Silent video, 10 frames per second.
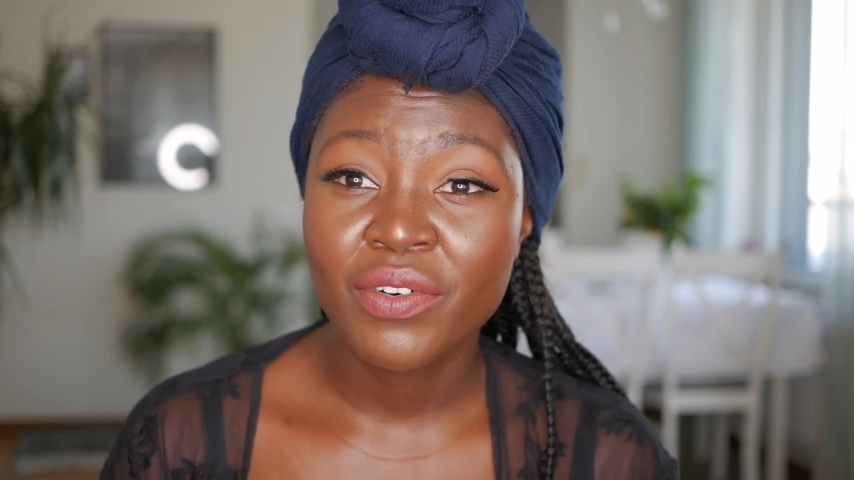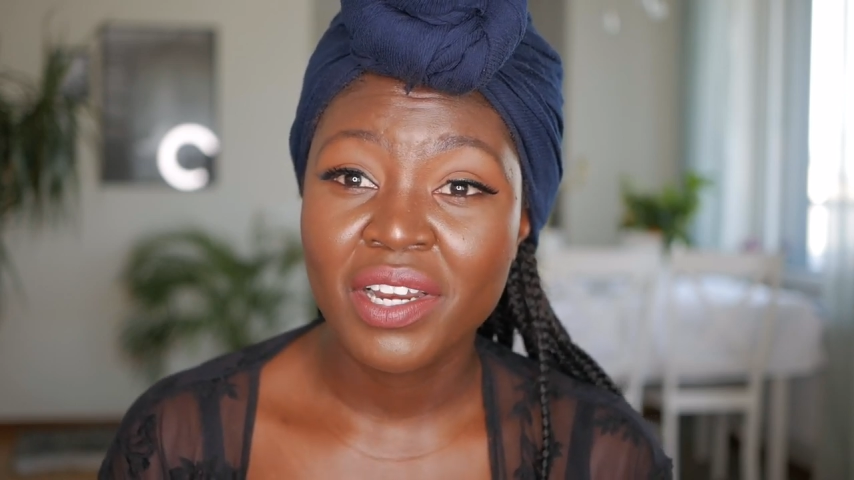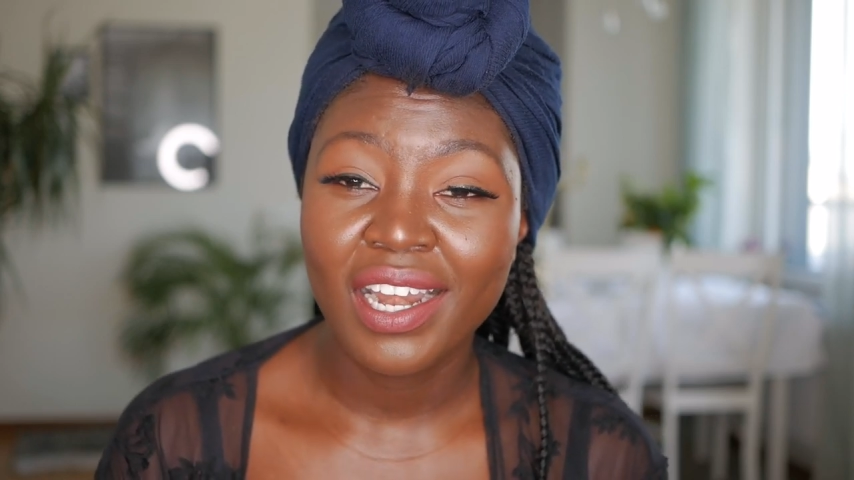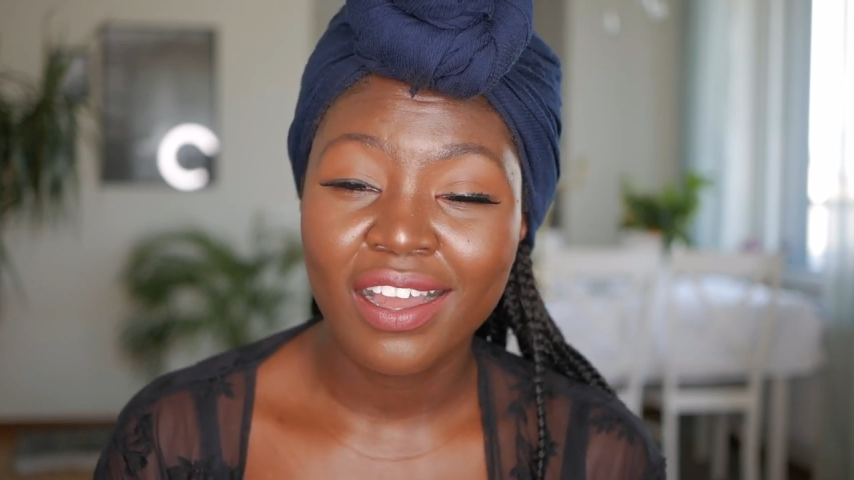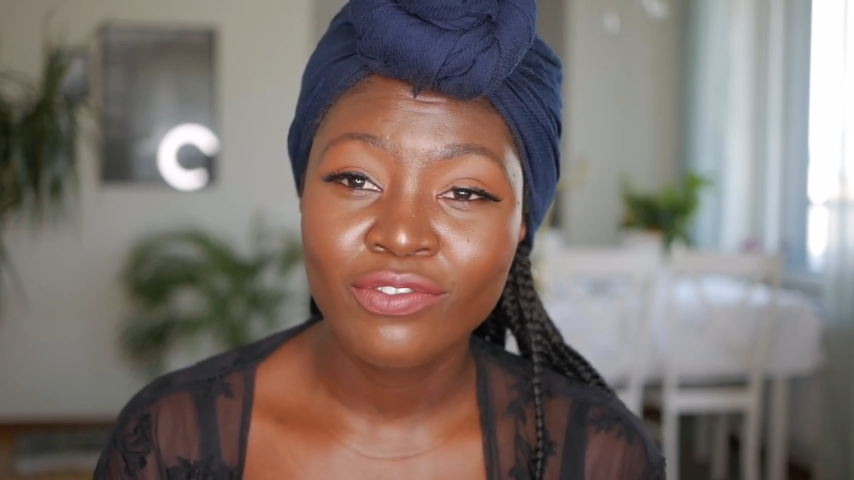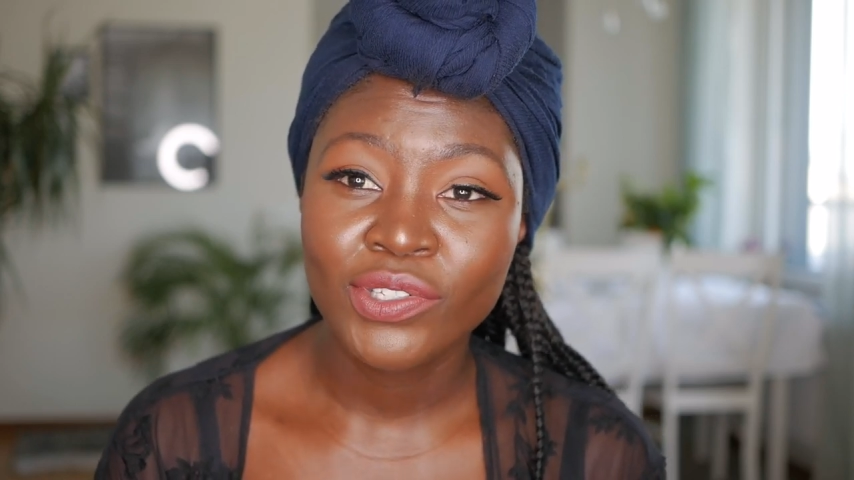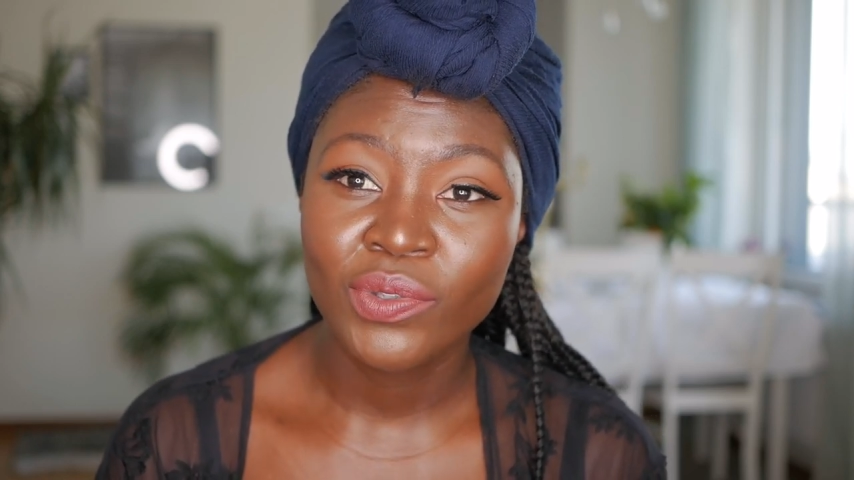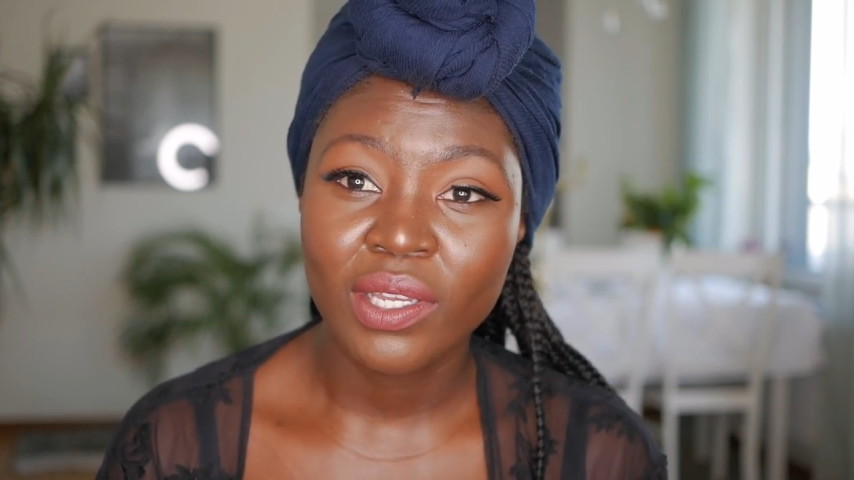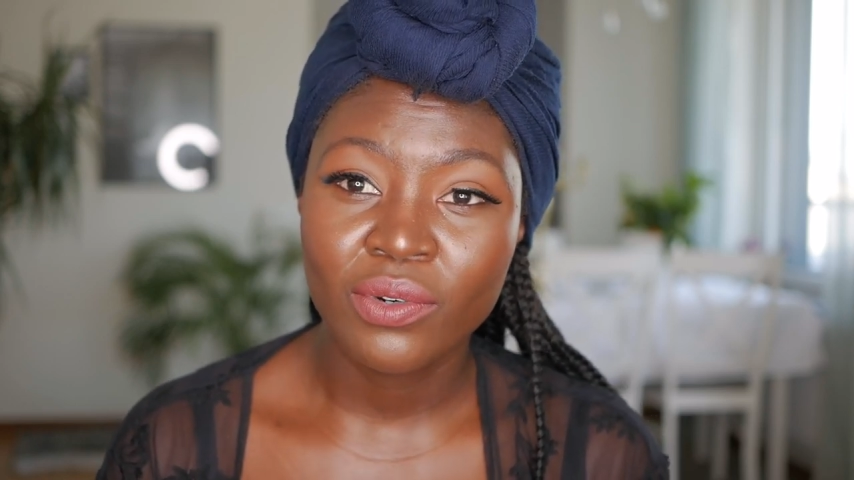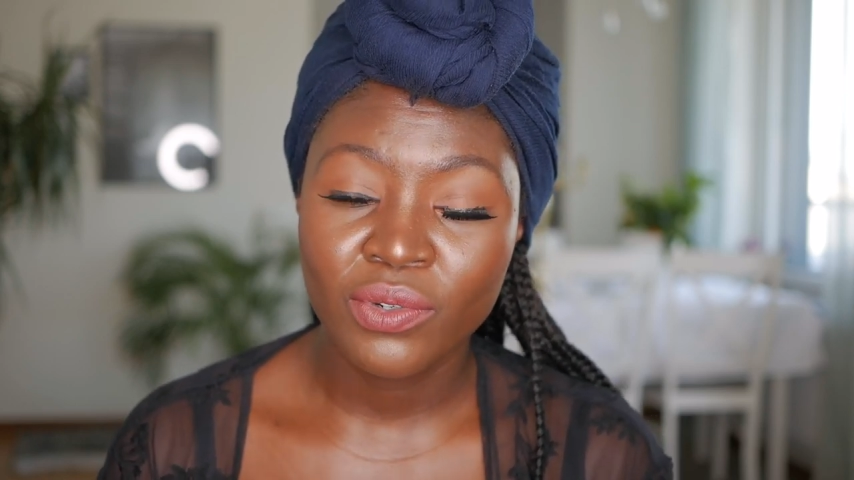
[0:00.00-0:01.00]
really loves
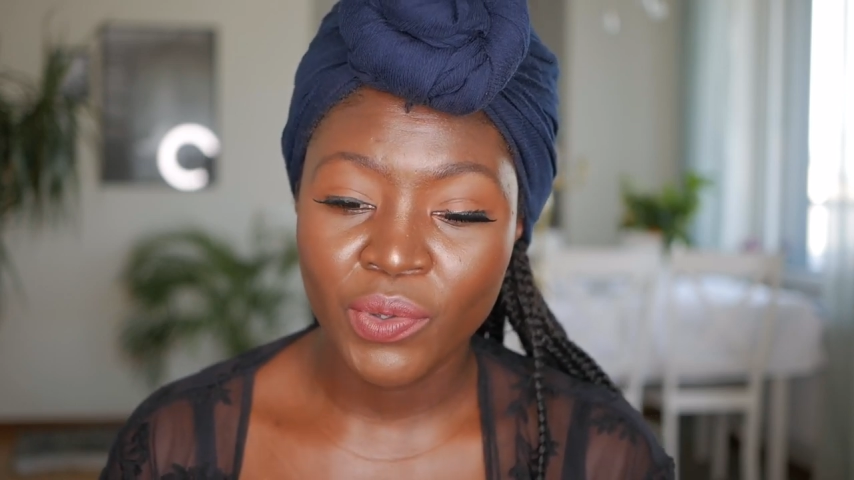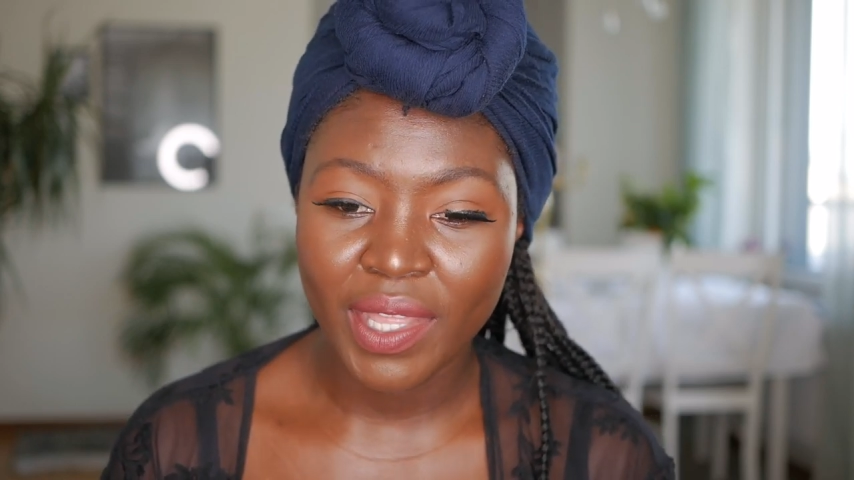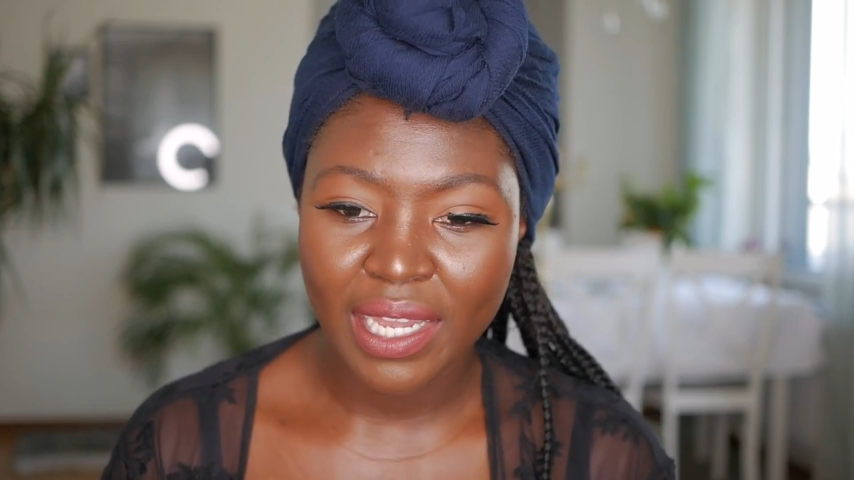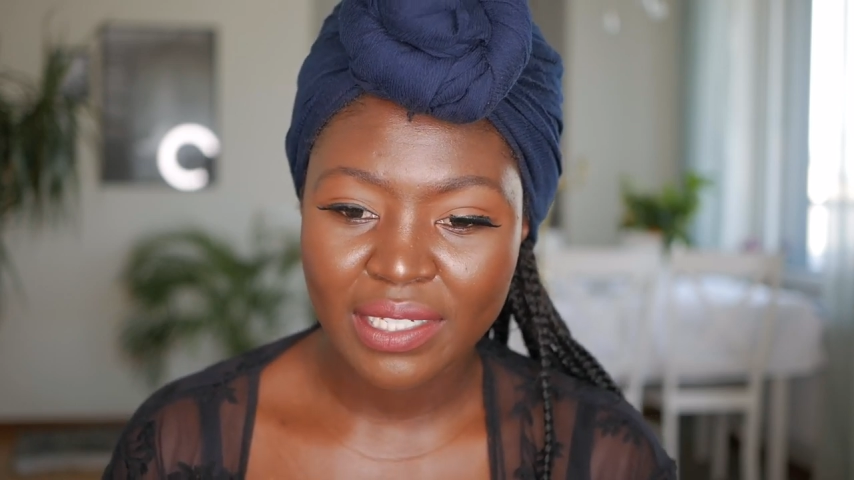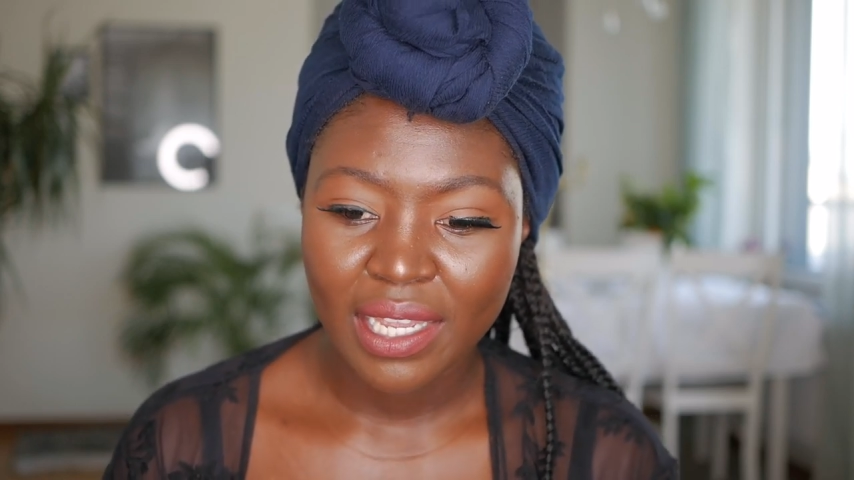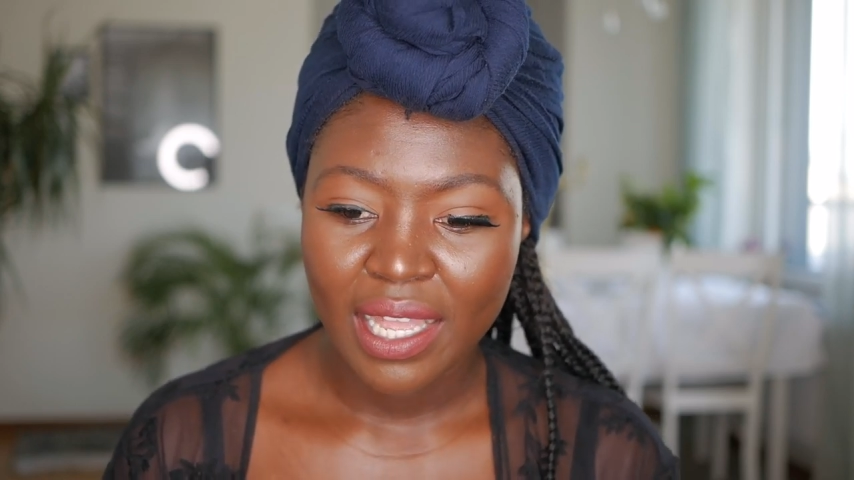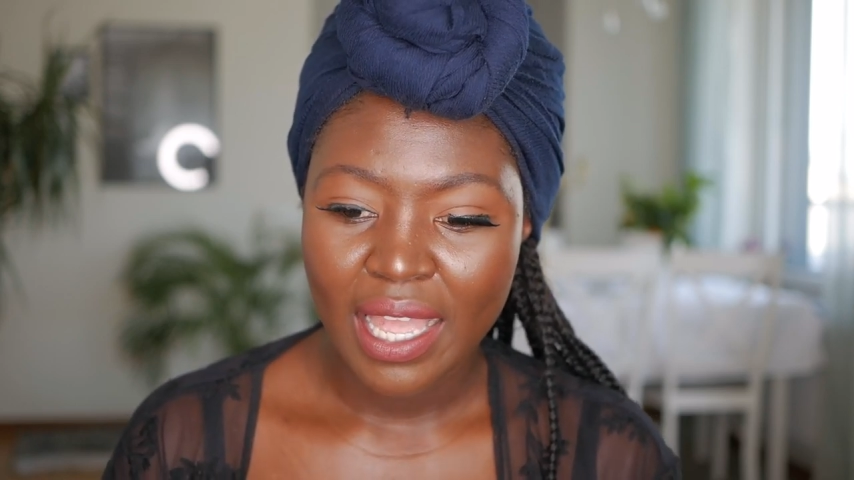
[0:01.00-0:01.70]
you, they'll do that.